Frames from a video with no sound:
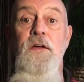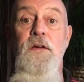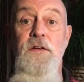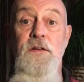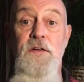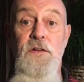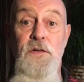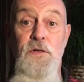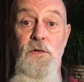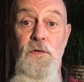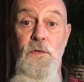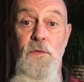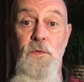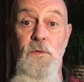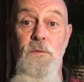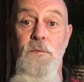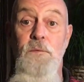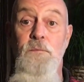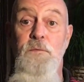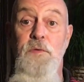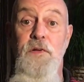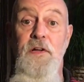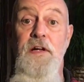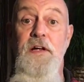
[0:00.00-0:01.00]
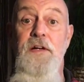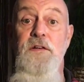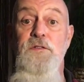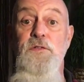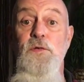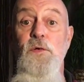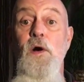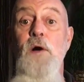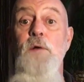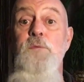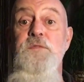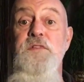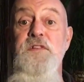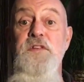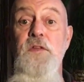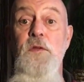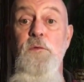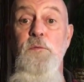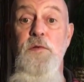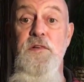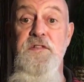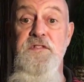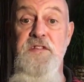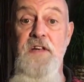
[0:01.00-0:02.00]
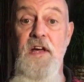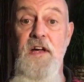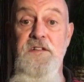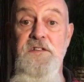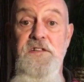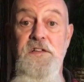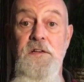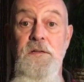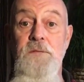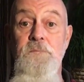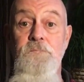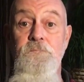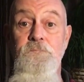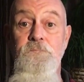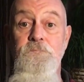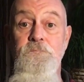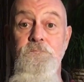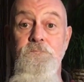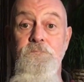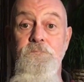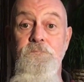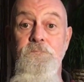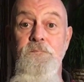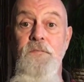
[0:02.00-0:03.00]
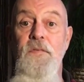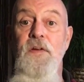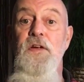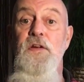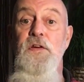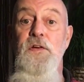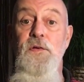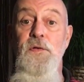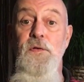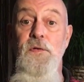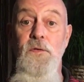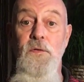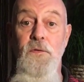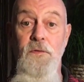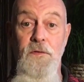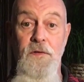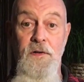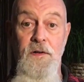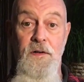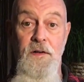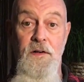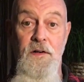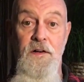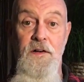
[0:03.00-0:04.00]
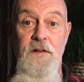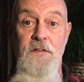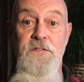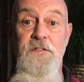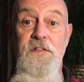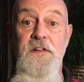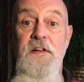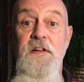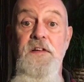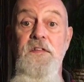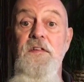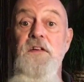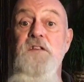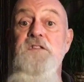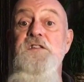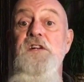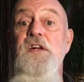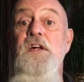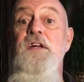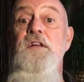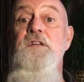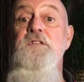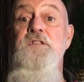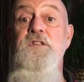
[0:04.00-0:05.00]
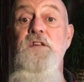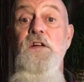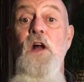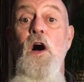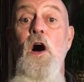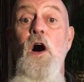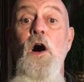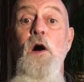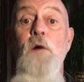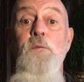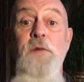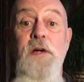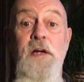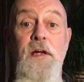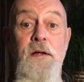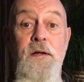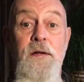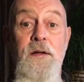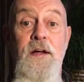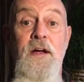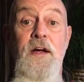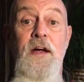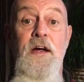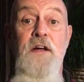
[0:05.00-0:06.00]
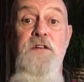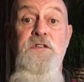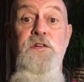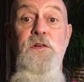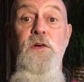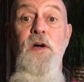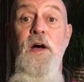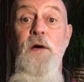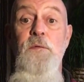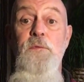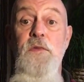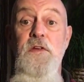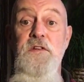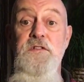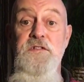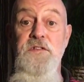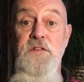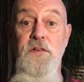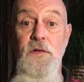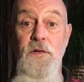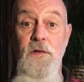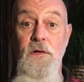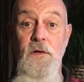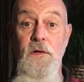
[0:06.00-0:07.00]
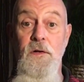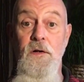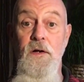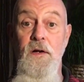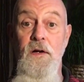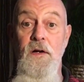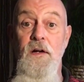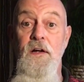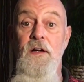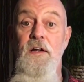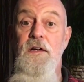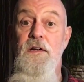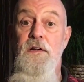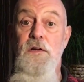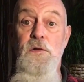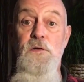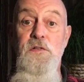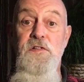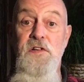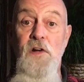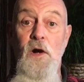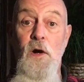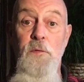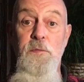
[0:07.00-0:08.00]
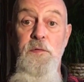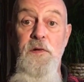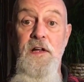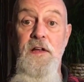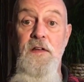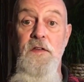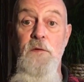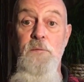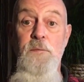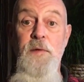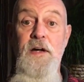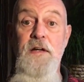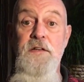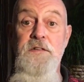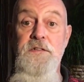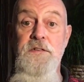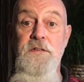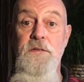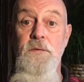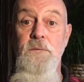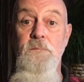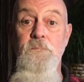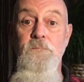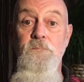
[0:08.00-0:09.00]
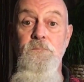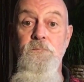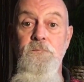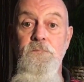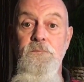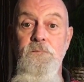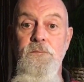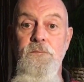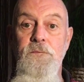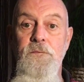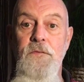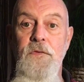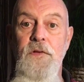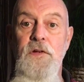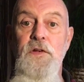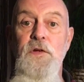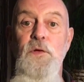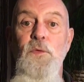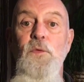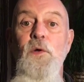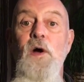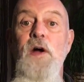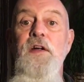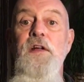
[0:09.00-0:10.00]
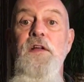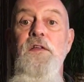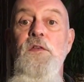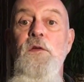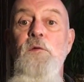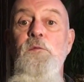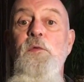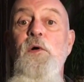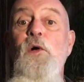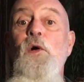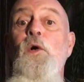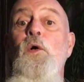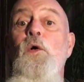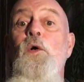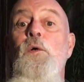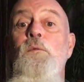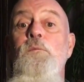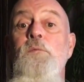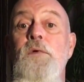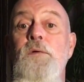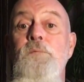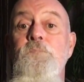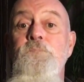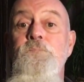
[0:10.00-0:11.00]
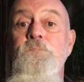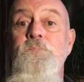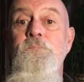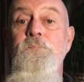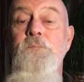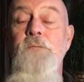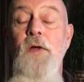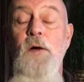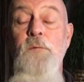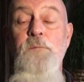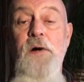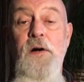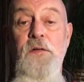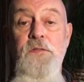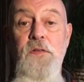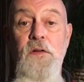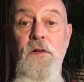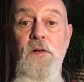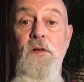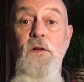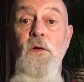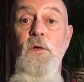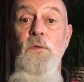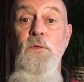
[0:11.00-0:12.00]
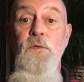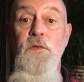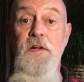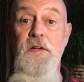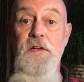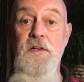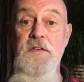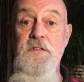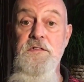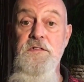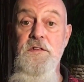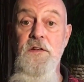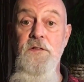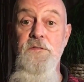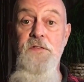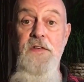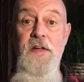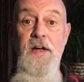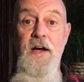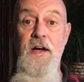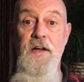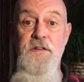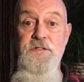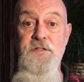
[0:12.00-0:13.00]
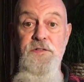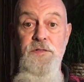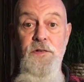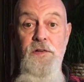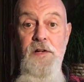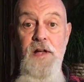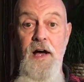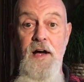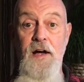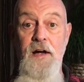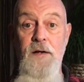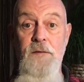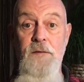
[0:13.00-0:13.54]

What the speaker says: You playing drums in the procession. You feeding the chickens and humming as you hem the skirt. You sharpening the pencil. You writing the poem about the loneliness of the astronaut.